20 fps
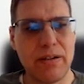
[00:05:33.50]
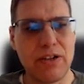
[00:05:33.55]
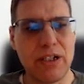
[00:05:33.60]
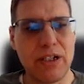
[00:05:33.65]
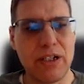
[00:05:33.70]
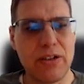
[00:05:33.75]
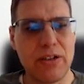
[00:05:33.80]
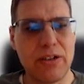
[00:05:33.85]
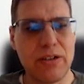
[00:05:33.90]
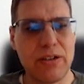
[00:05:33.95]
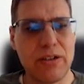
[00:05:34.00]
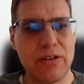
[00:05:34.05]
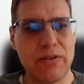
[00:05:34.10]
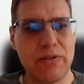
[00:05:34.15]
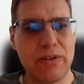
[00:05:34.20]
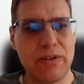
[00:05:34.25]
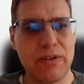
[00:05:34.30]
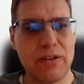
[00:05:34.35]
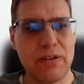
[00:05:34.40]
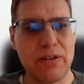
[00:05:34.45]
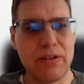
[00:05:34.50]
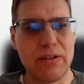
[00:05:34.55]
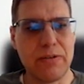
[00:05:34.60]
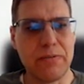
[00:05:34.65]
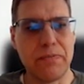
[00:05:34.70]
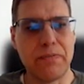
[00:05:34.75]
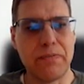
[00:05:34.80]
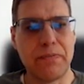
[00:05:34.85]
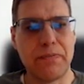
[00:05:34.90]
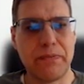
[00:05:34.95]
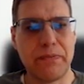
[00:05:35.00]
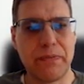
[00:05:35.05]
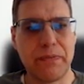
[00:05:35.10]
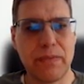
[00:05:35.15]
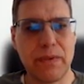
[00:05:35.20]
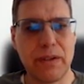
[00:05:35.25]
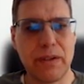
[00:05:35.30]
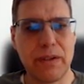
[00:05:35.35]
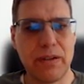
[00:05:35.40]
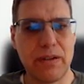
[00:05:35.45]
changes of the
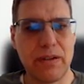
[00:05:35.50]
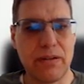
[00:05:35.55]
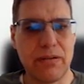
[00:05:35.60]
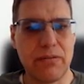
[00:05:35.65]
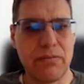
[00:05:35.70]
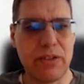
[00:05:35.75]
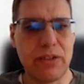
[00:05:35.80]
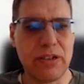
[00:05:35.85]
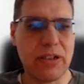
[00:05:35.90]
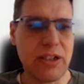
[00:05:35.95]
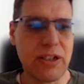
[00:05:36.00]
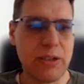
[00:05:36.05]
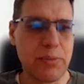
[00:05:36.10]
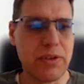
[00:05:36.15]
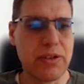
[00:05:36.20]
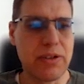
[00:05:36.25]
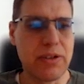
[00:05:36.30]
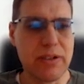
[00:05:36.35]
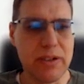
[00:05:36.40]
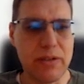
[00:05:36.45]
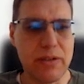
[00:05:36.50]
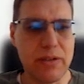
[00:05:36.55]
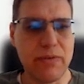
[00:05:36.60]
descriptions,